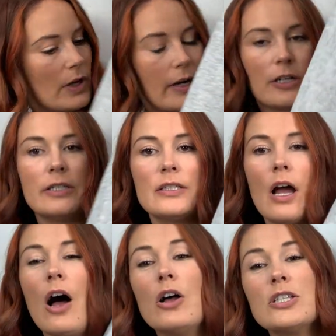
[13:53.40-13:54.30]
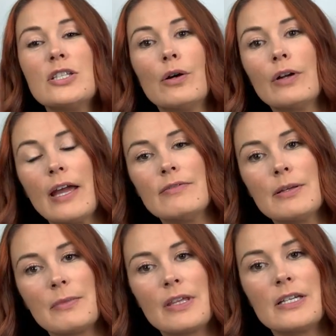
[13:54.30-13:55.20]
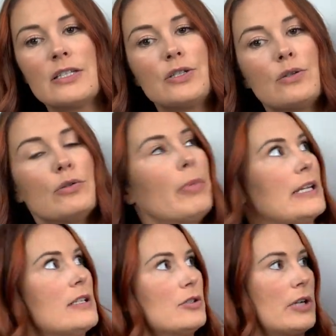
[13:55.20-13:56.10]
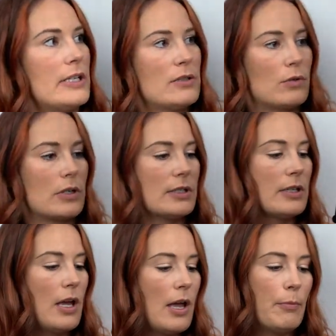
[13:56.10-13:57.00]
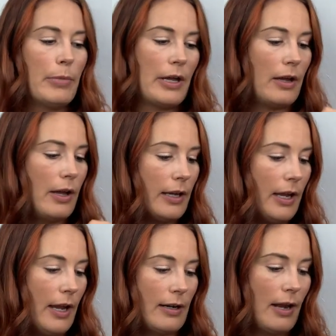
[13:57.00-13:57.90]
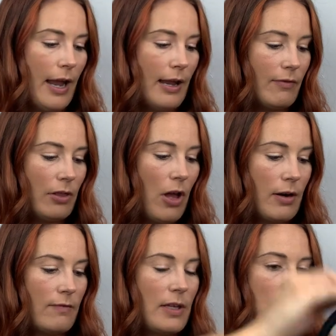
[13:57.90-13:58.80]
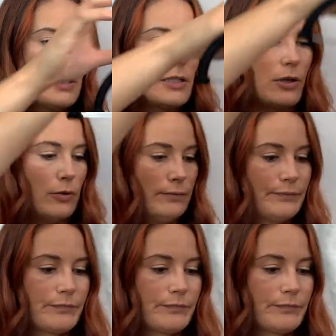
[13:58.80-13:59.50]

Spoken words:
I also gave some of these to buy sell trade stores, but again, I have a lot of these, so